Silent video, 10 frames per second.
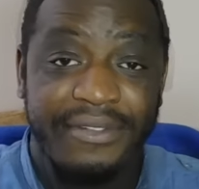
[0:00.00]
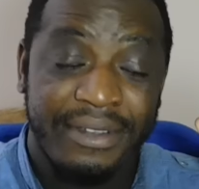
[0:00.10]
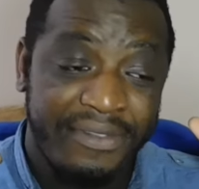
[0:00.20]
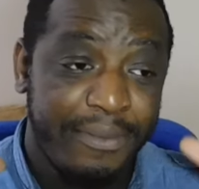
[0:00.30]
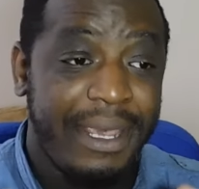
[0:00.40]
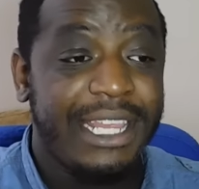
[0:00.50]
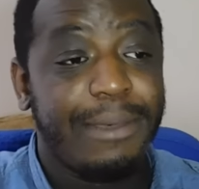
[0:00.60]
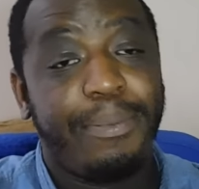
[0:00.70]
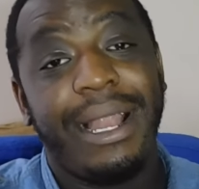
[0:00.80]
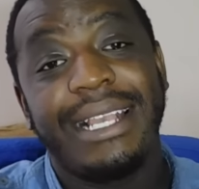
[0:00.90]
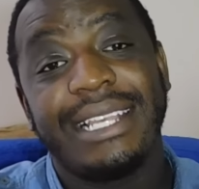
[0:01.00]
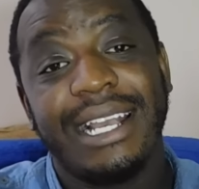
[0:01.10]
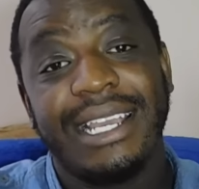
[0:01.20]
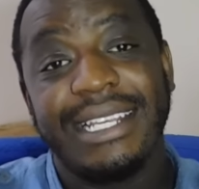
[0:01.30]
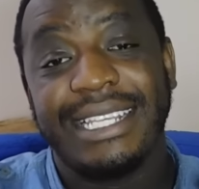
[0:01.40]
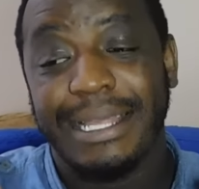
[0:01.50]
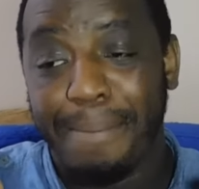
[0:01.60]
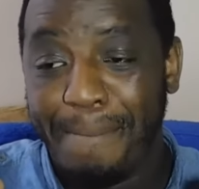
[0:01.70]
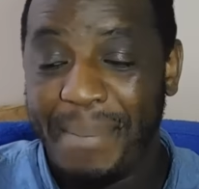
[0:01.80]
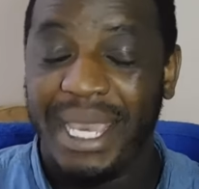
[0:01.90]
And for me, the players that are going to see
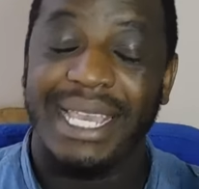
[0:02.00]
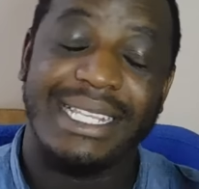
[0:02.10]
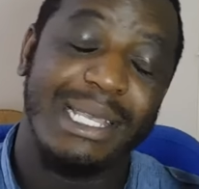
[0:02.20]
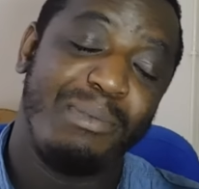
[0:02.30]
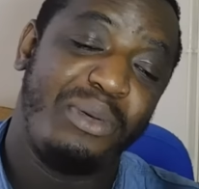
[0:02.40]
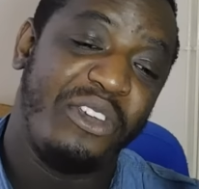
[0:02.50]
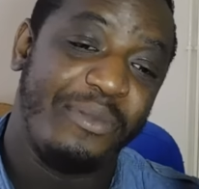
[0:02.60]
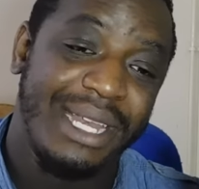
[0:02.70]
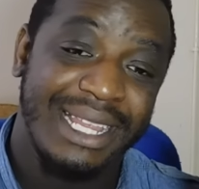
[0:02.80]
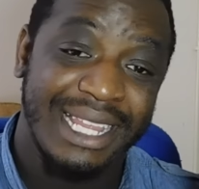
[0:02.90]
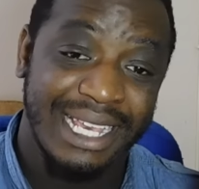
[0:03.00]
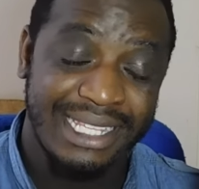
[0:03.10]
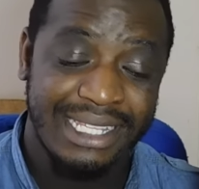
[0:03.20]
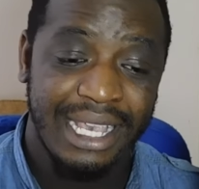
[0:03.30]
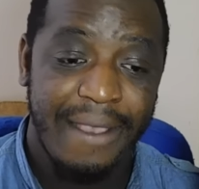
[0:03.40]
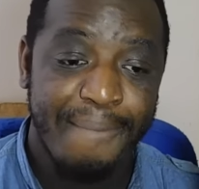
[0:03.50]
the biggest improvement in this